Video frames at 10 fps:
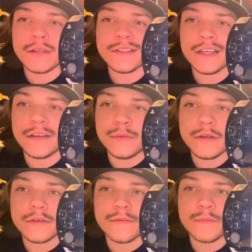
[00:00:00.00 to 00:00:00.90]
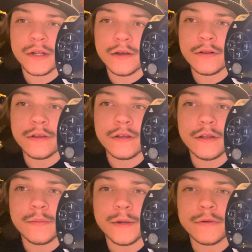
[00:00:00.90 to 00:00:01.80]
save, because apparently you need
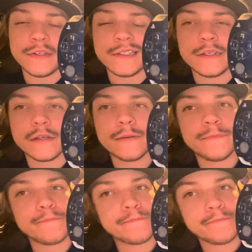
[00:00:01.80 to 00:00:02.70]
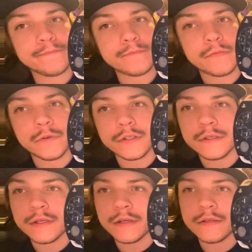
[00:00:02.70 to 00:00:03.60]
a memory stick for
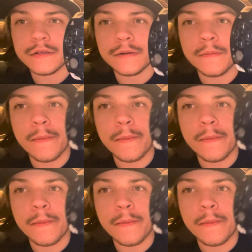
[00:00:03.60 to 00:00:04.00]
this thing, so,